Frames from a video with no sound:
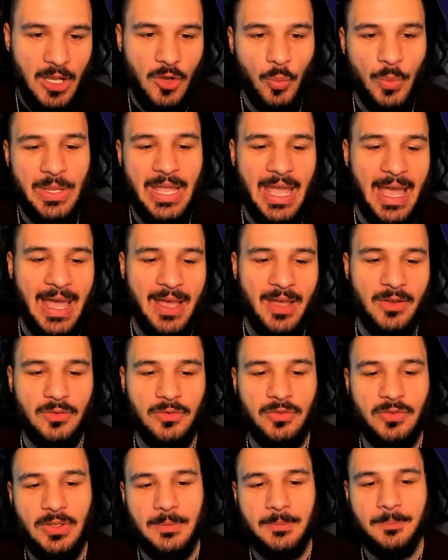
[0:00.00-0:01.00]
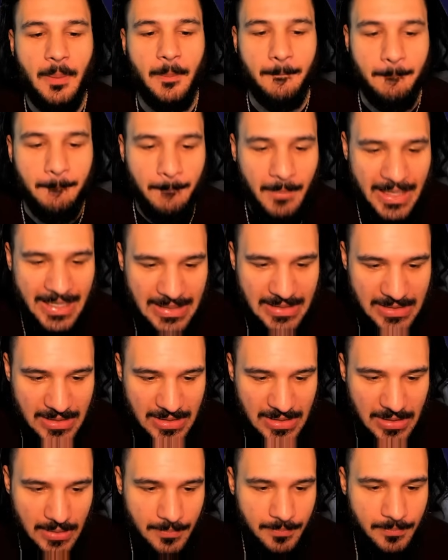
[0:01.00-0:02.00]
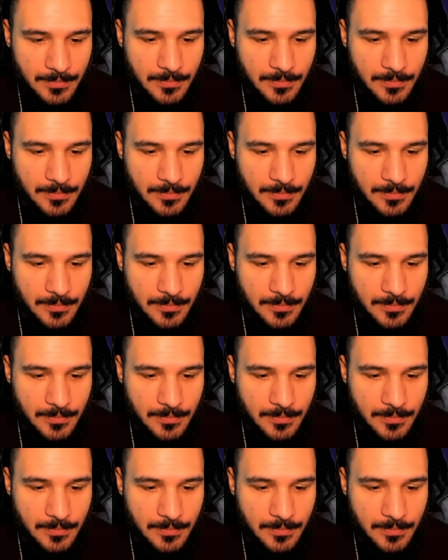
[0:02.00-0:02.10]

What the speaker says: We have Might